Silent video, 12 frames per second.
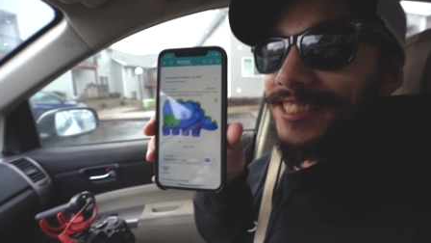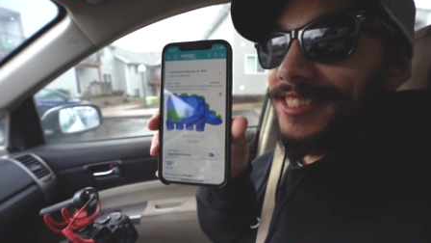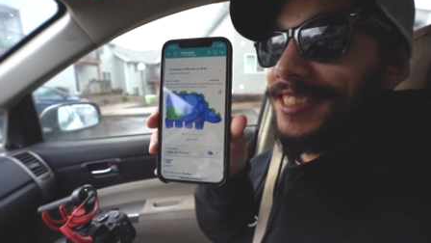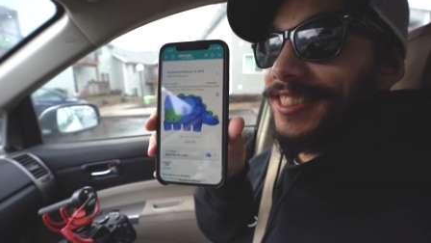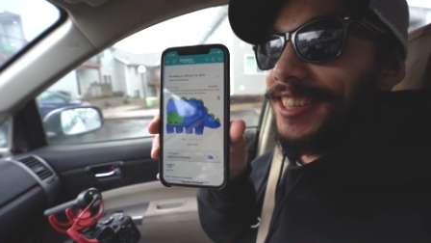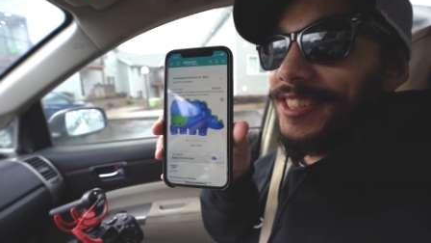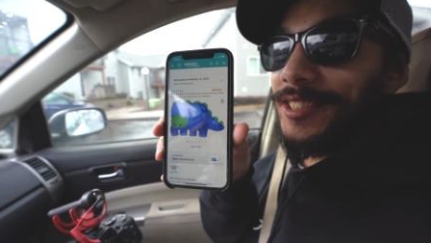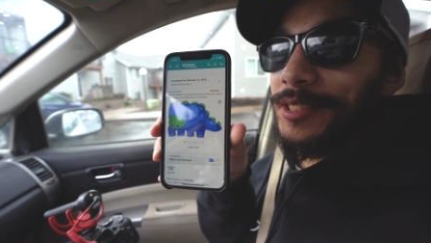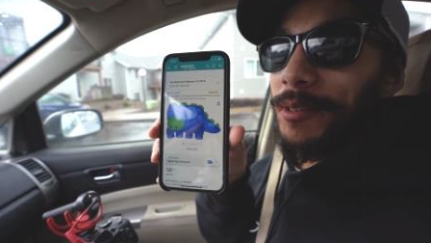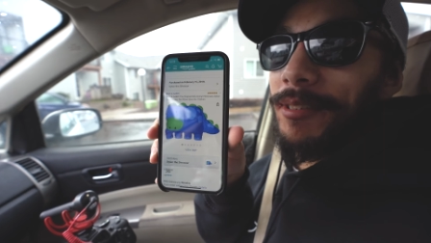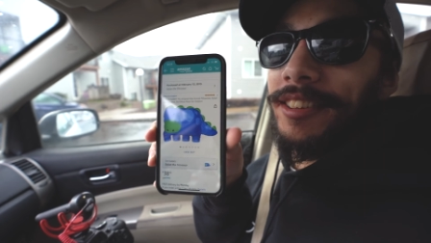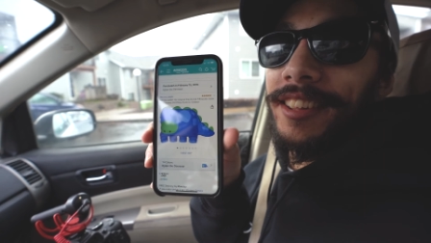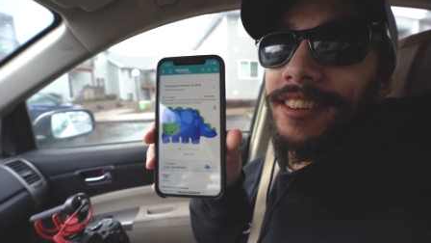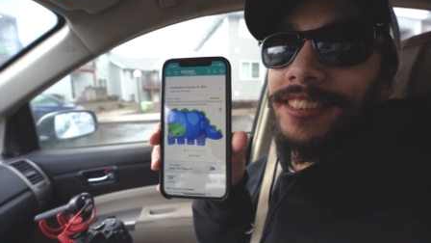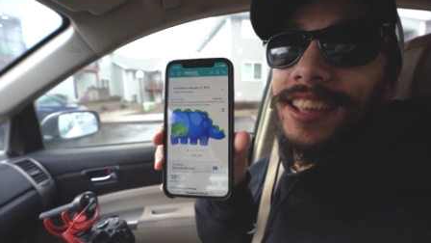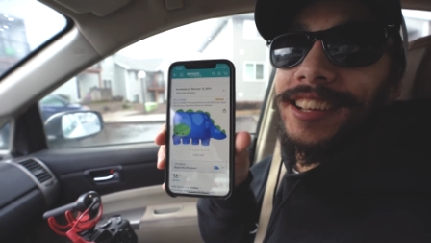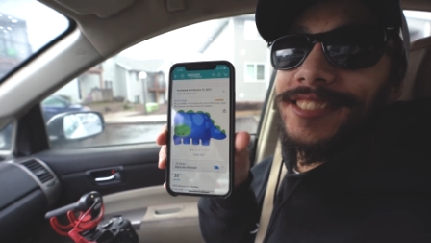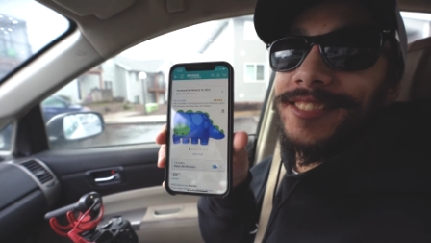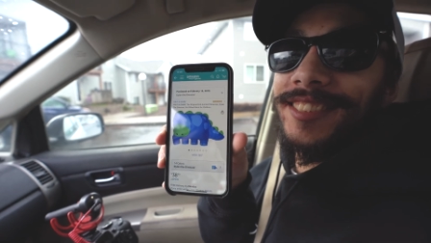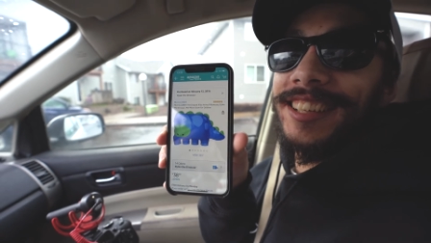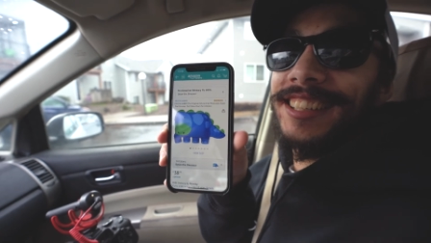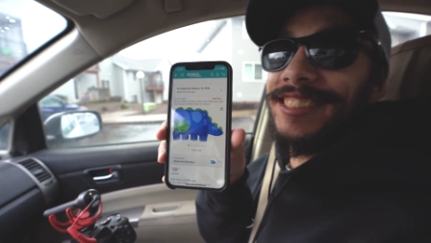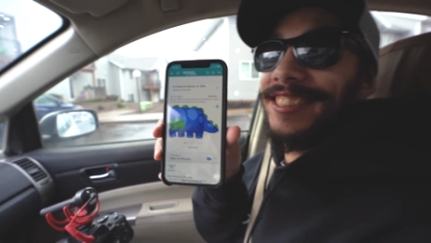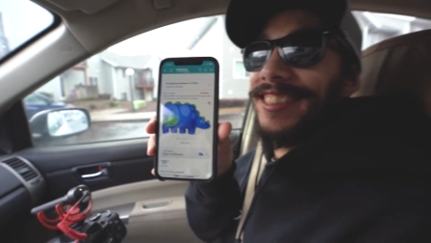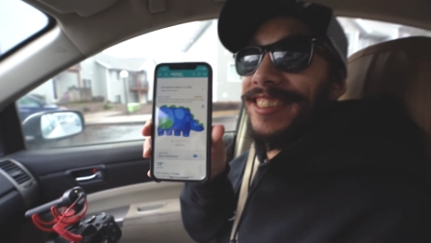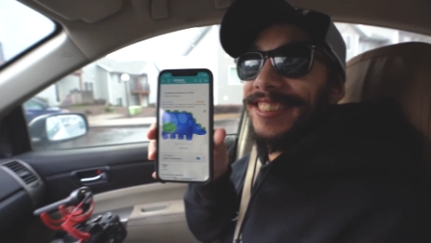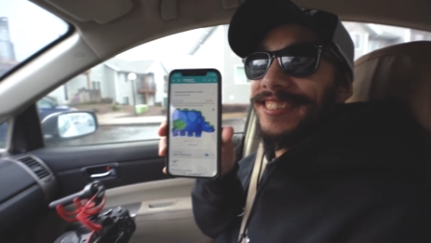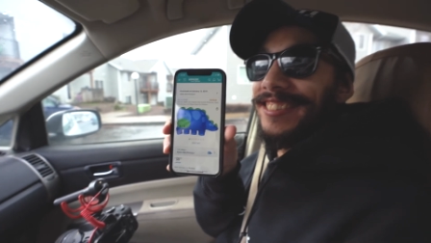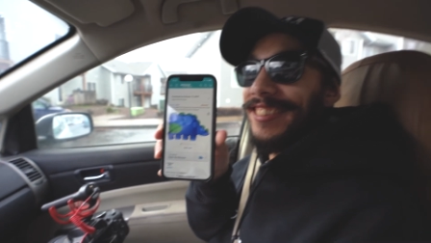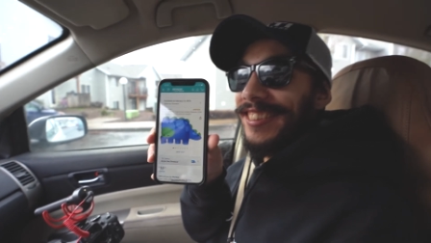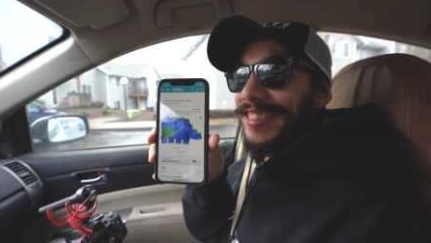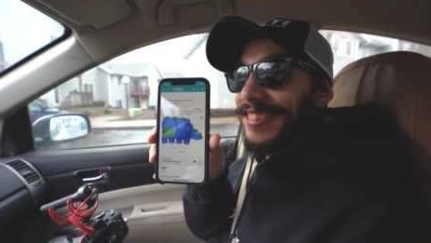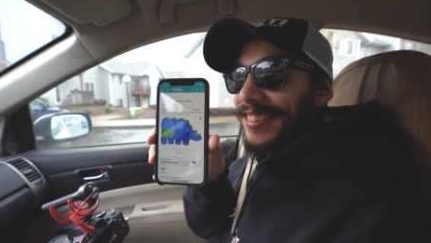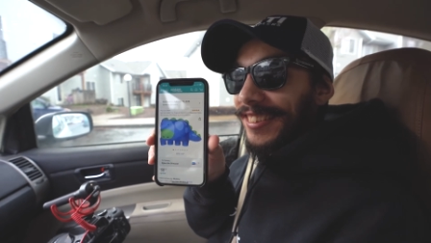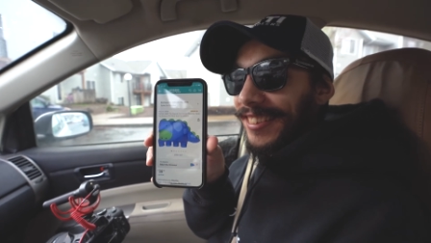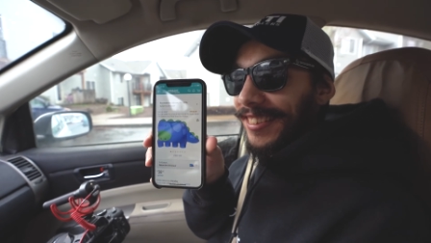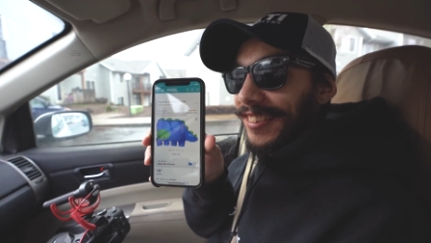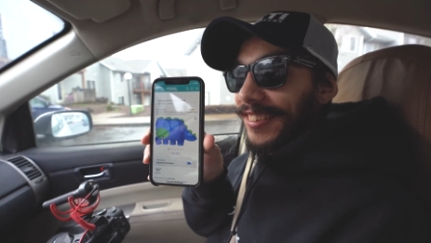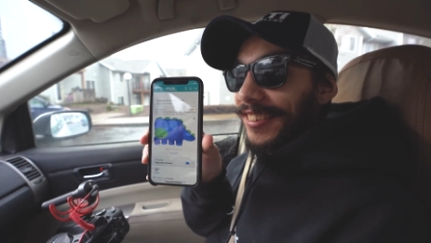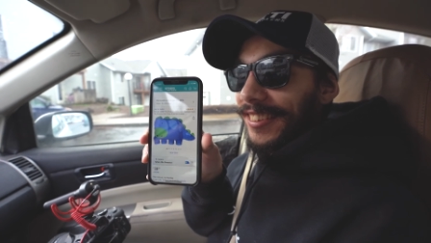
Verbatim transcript: there's a dinosaur with little legs on it. Nice. It's